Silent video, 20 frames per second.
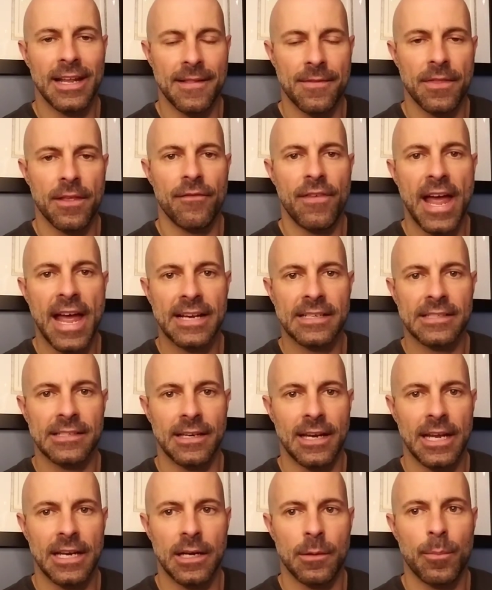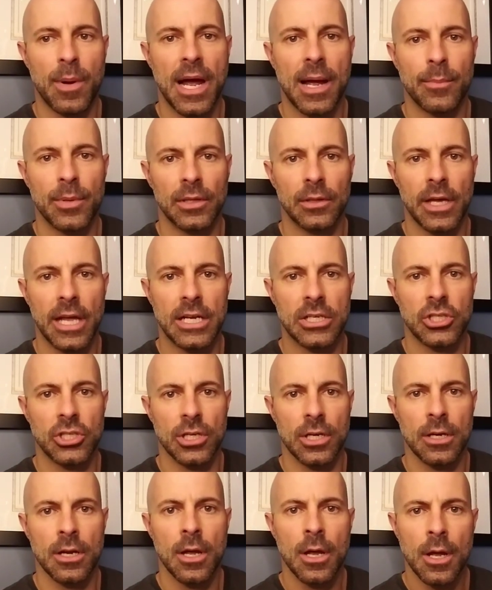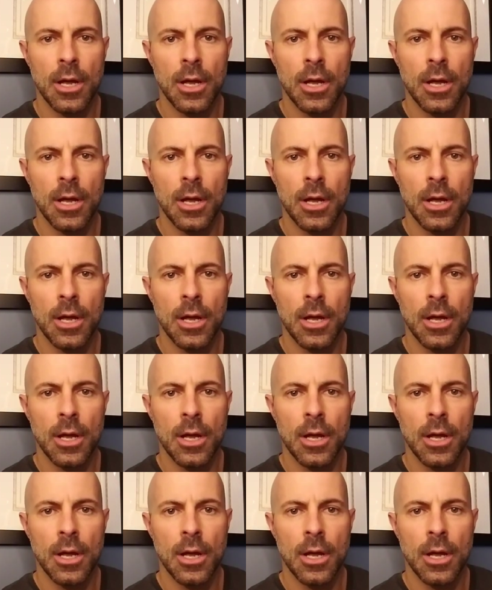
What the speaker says: in the vaccinated population.